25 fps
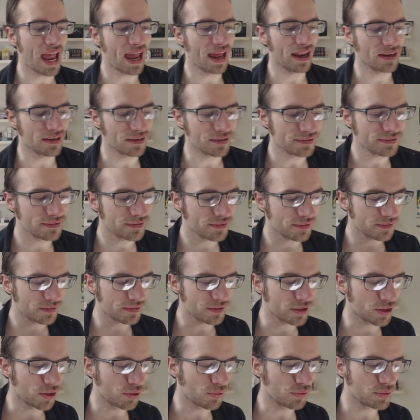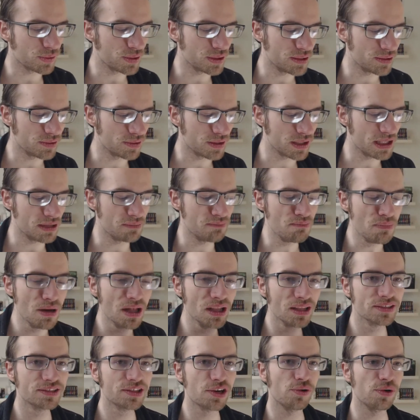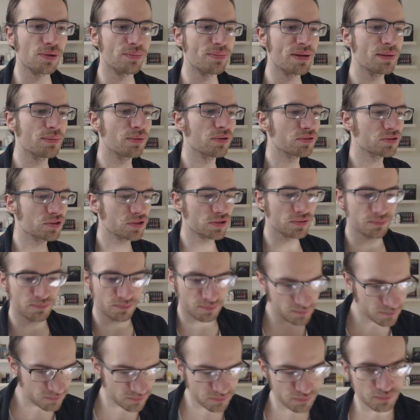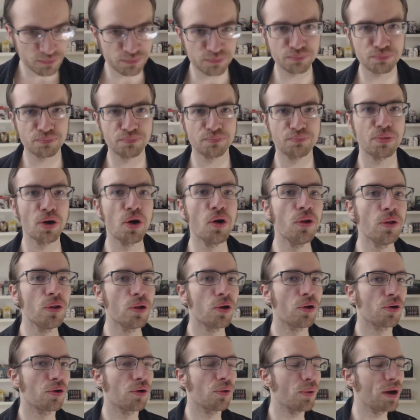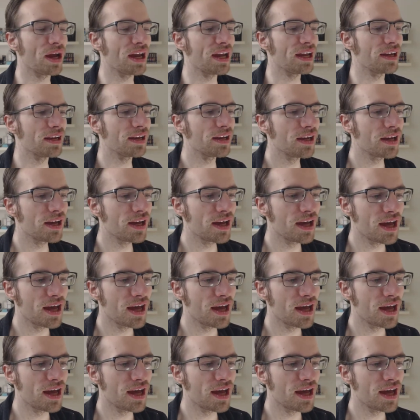And, you know, the, the military people just pull her away,